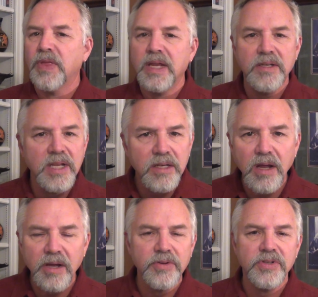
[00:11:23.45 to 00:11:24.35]
They didn't
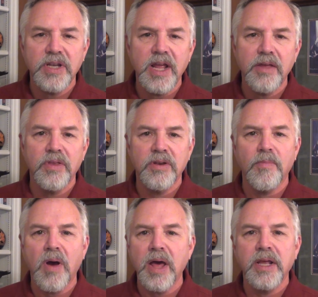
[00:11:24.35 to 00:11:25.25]
understand the
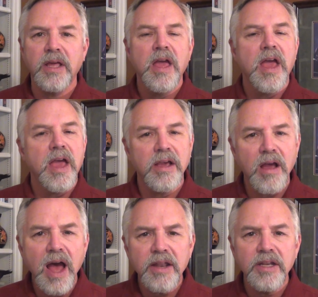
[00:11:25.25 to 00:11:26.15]
demonic, and
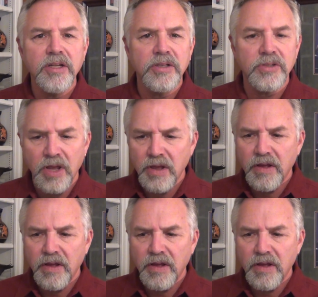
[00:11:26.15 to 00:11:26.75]
God in his,